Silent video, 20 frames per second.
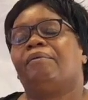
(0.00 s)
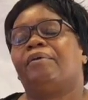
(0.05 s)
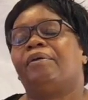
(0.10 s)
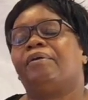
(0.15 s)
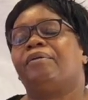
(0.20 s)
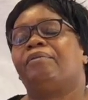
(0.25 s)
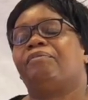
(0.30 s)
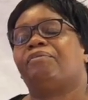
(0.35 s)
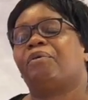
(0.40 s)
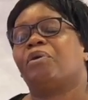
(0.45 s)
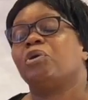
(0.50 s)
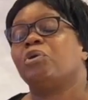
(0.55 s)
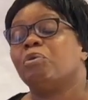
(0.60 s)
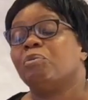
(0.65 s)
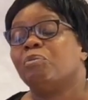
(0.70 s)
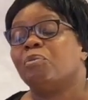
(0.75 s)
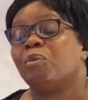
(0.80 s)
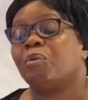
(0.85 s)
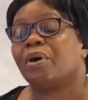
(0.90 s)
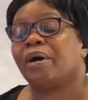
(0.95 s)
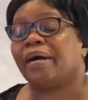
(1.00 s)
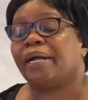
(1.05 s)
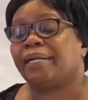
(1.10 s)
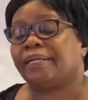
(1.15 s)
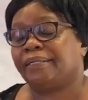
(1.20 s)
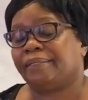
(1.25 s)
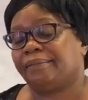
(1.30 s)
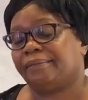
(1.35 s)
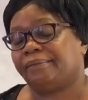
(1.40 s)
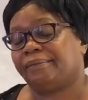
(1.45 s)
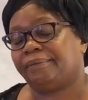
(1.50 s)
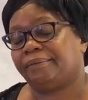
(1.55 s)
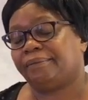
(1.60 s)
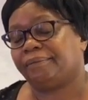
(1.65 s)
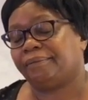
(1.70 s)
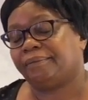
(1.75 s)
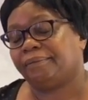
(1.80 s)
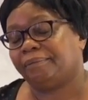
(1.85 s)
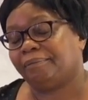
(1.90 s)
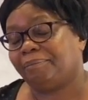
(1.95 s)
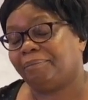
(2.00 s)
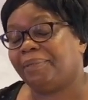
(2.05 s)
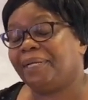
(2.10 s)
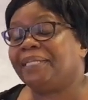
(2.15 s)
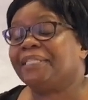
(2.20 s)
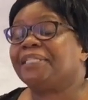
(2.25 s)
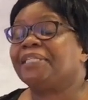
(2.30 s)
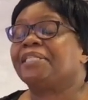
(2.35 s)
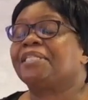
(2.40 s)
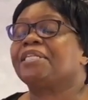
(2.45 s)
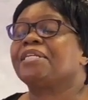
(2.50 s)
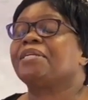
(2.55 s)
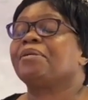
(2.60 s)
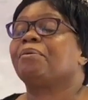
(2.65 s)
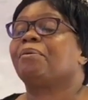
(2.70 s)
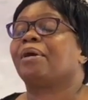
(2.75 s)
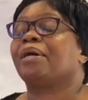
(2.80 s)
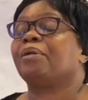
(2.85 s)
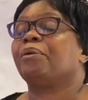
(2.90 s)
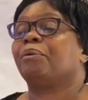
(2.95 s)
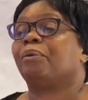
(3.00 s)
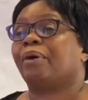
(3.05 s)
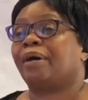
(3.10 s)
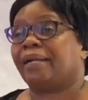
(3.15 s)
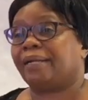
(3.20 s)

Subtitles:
volume 1, page 311.